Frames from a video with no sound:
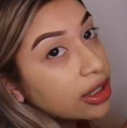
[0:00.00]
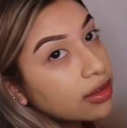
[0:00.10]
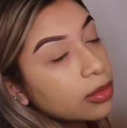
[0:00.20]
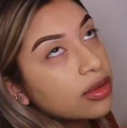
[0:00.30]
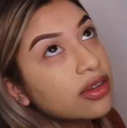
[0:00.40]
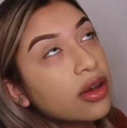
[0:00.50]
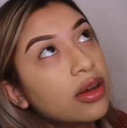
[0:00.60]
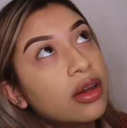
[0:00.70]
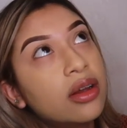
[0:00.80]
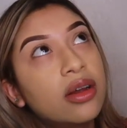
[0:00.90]
because it was
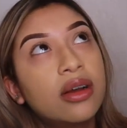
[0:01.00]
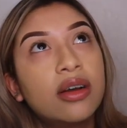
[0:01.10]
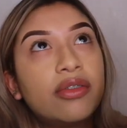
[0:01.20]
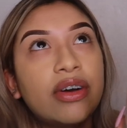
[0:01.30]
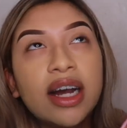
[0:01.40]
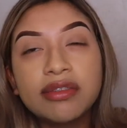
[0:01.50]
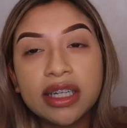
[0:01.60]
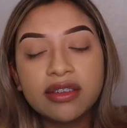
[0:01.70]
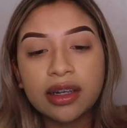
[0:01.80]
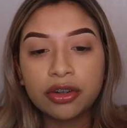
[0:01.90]

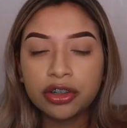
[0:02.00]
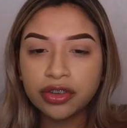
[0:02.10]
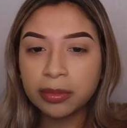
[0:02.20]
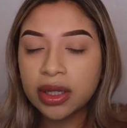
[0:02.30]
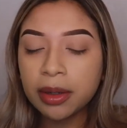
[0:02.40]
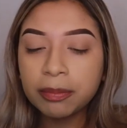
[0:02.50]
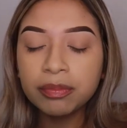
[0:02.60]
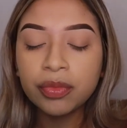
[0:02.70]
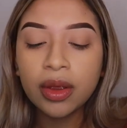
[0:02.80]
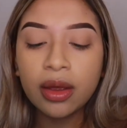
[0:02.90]
5:10 or something.
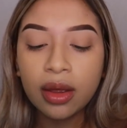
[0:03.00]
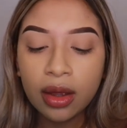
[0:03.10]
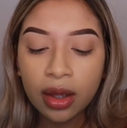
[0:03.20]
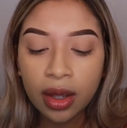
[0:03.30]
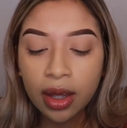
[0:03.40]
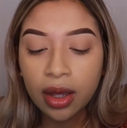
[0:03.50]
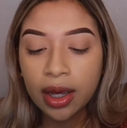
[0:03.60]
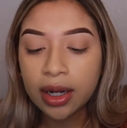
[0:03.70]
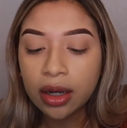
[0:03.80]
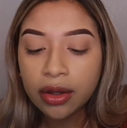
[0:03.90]

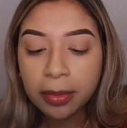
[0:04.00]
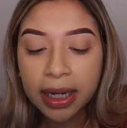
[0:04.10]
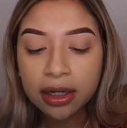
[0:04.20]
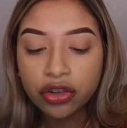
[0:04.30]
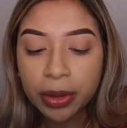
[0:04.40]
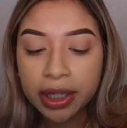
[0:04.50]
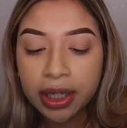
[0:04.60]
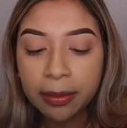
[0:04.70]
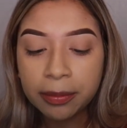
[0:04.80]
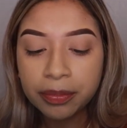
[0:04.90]
And I got the package
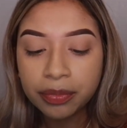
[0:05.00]
ready.